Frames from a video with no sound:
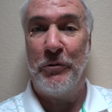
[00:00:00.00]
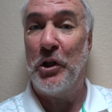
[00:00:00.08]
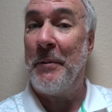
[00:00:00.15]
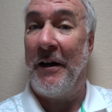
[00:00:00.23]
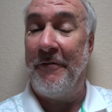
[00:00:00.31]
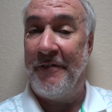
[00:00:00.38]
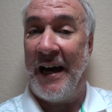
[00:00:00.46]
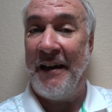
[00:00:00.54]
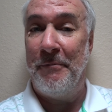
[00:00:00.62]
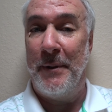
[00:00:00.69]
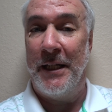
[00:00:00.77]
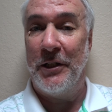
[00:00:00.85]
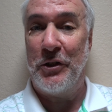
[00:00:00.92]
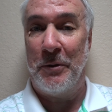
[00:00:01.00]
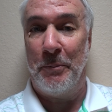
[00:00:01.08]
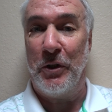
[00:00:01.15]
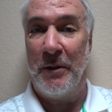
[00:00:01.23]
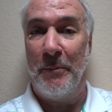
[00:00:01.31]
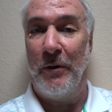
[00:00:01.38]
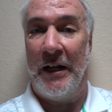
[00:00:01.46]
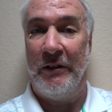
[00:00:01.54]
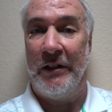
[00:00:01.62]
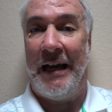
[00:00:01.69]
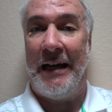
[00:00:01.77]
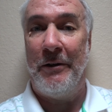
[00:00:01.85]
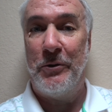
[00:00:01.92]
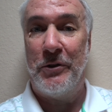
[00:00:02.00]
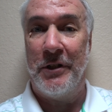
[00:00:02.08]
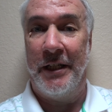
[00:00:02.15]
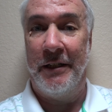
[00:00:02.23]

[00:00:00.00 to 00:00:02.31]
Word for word: Took about 5 minutes to put them around the house,